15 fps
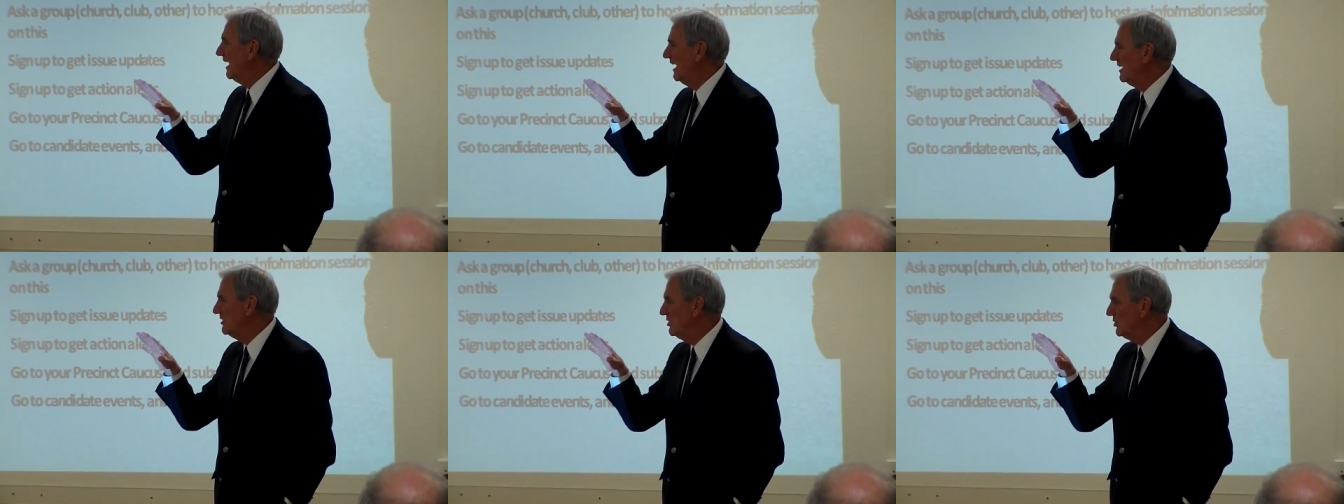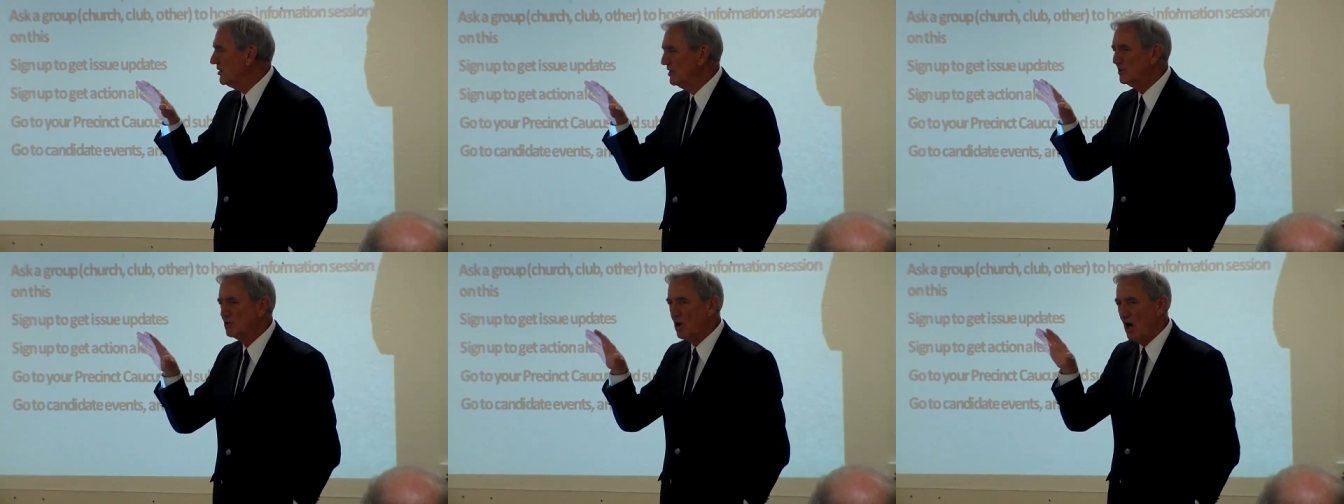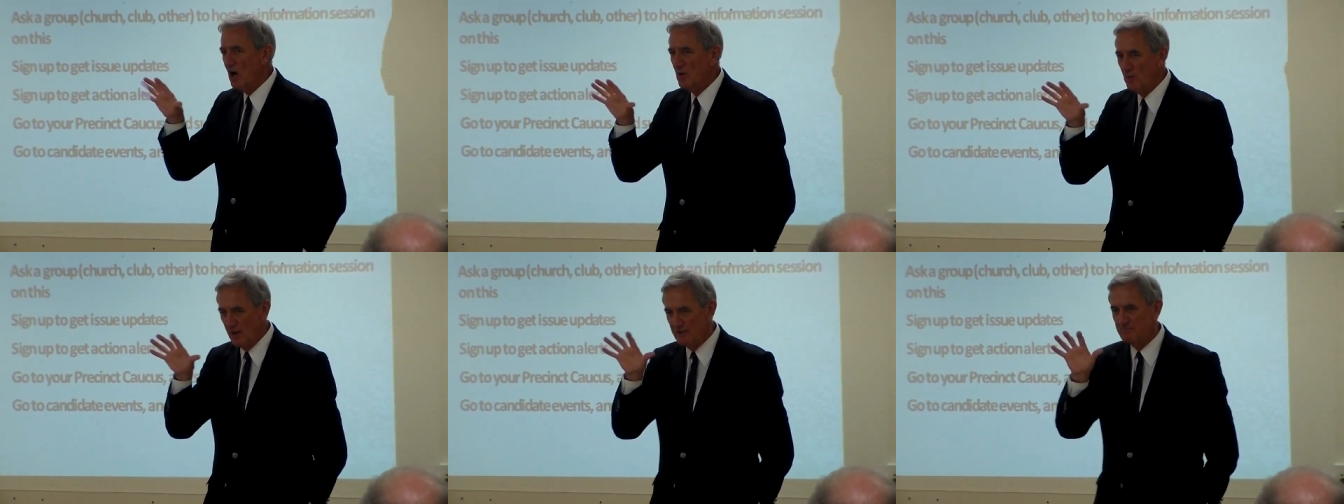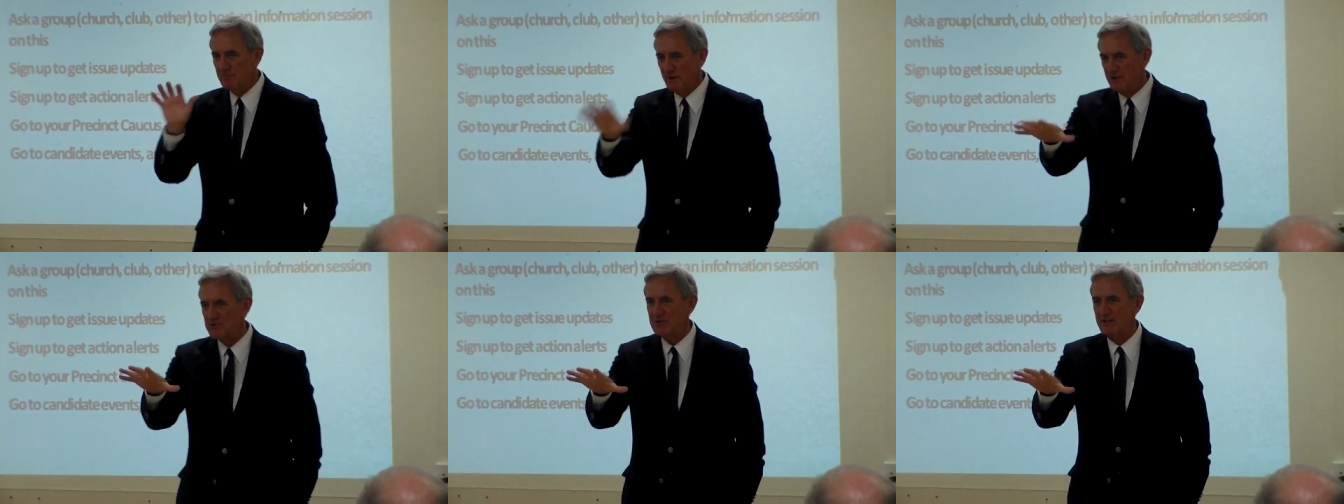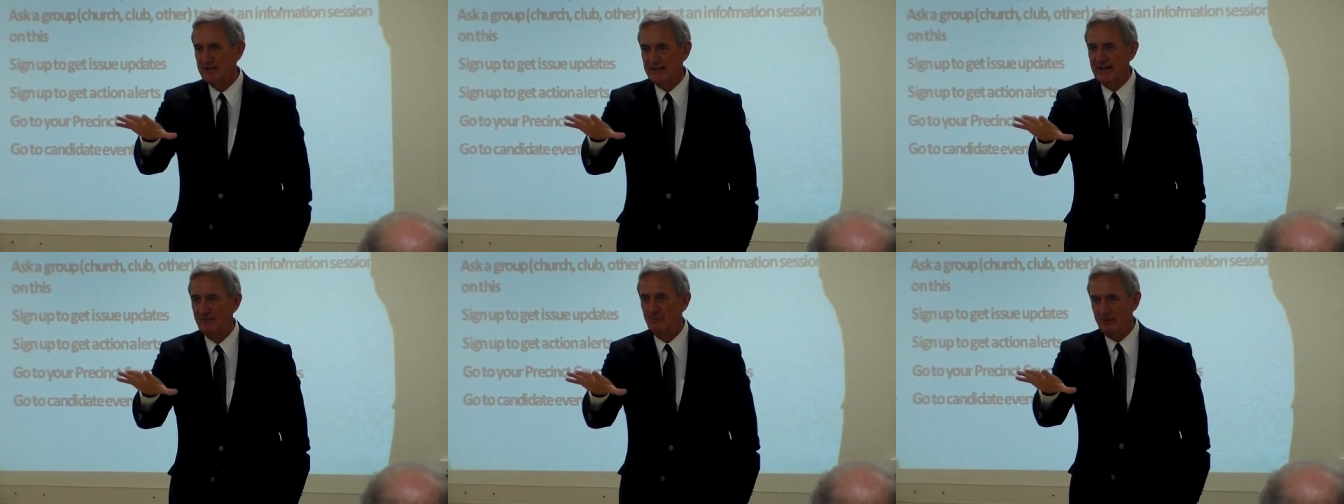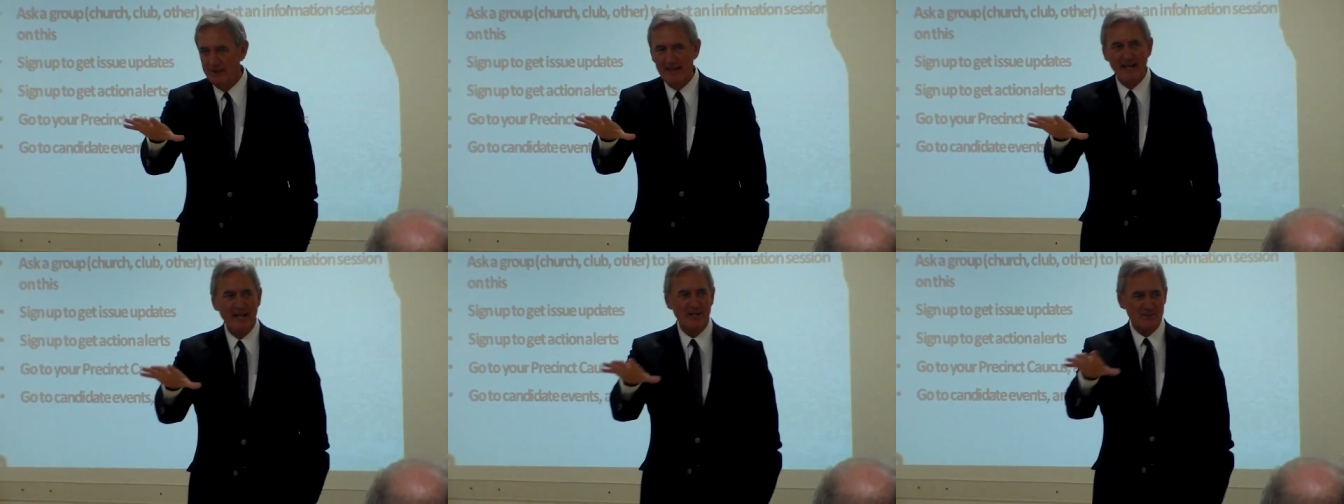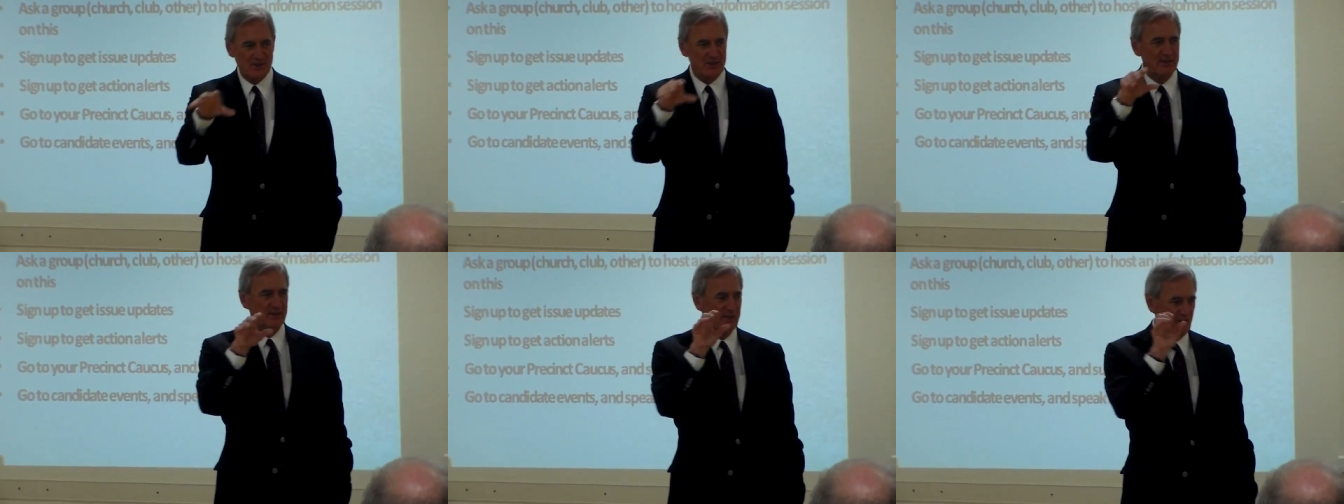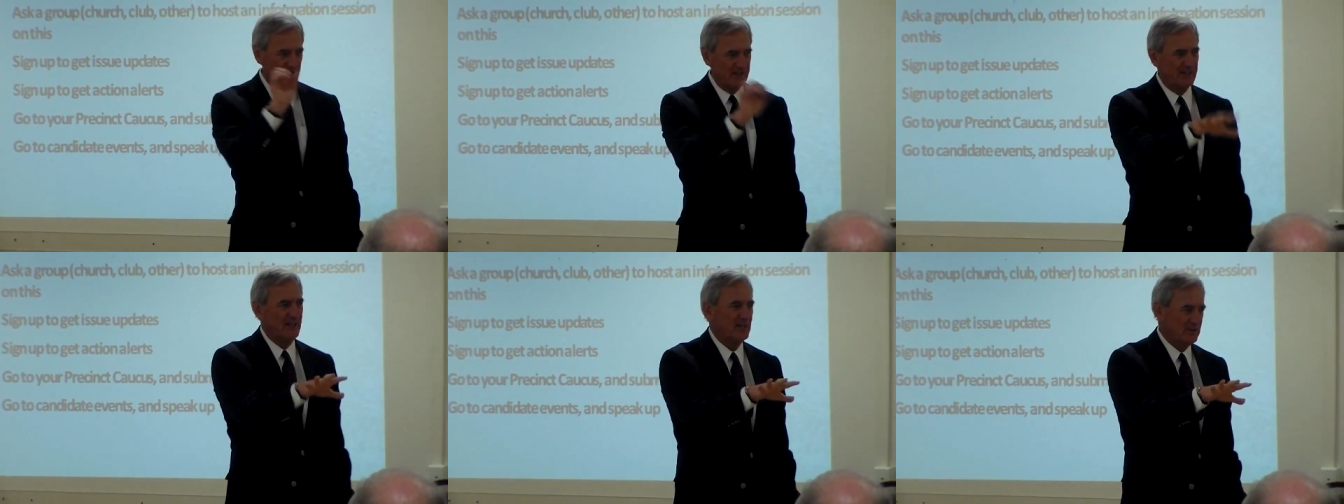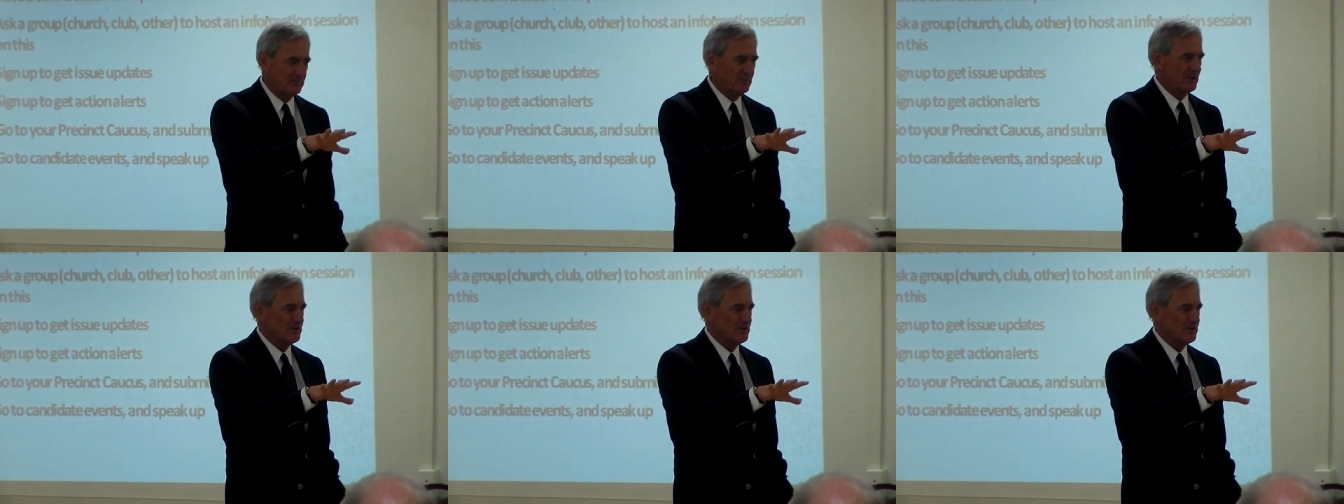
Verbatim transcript: And you can call one person and get one answer and call another